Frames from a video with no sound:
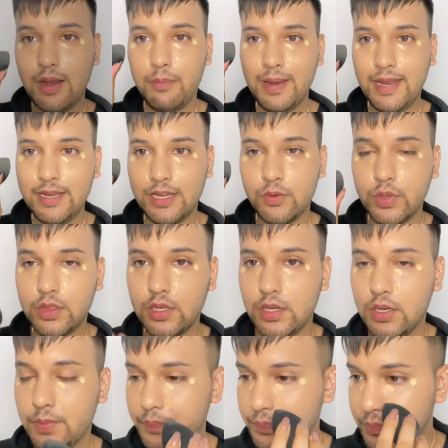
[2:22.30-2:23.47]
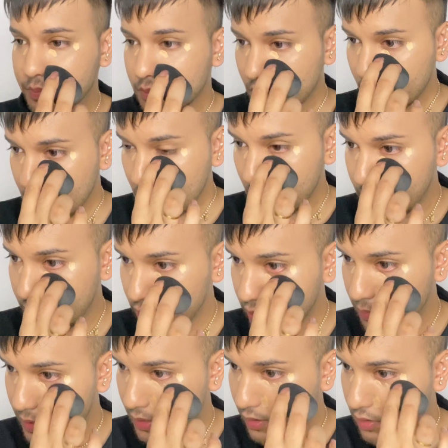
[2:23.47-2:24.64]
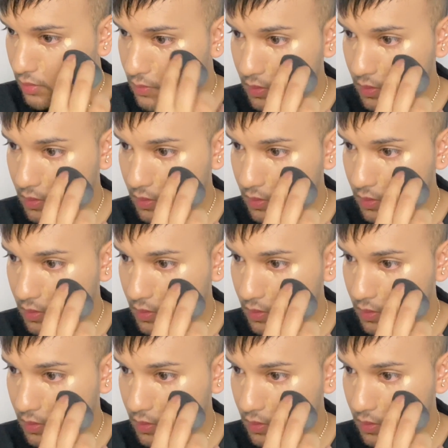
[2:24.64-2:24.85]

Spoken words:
blend it with the beauty blender.